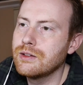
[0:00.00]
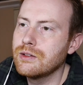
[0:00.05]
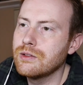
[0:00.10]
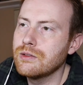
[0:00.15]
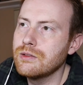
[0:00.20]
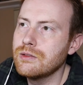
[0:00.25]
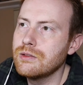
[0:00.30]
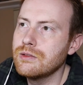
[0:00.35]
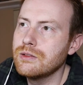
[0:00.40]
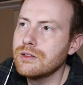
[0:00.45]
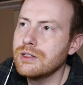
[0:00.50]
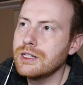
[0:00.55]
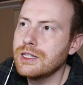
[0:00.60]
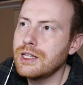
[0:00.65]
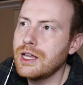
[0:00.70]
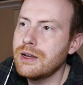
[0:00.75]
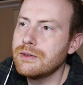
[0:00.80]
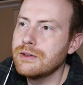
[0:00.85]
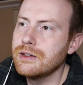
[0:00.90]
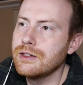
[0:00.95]
Oh, look at
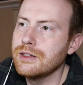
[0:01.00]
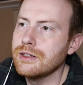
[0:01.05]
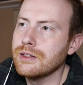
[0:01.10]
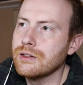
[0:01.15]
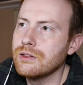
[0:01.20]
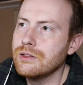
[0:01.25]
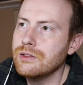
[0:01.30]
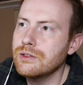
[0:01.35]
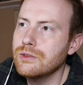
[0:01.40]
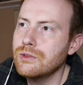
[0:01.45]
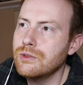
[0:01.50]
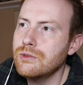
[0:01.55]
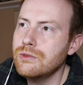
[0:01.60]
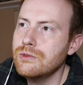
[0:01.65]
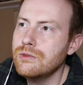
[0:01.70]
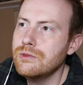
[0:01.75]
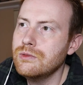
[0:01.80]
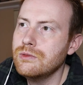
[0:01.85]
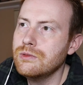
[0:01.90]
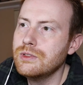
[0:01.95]
that one.
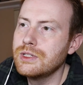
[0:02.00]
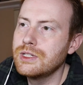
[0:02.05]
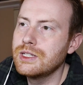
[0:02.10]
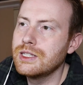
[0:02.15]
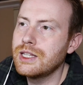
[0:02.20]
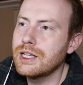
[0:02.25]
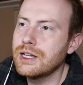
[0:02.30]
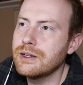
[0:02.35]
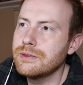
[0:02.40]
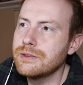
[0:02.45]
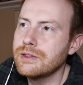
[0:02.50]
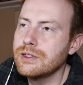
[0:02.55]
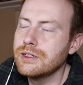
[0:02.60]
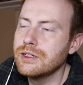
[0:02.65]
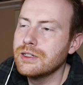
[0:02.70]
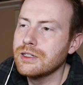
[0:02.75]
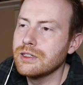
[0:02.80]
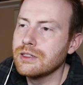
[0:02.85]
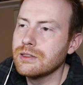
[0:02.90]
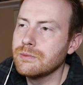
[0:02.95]
Oh, look at that
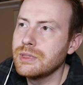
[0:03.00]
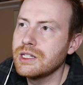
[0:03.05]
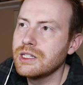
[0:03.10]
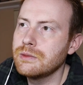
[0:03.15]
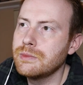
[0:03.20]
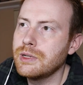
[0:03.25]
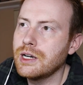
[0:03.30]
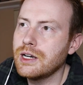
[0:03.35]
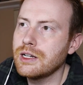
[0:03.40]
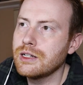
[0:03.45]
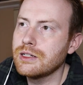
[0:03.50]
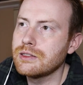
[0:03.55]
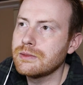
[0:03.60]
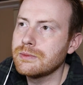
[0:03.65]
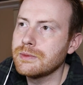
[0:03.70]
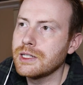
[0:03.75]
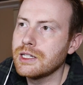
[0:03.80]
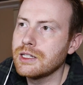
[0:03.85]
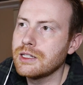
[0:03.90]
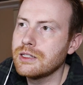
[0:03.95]
one. Big boss,
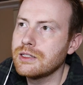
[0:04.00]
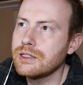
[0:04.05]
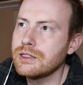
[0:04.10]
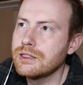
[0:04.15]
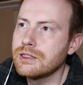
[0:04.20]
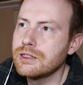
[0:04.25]
man.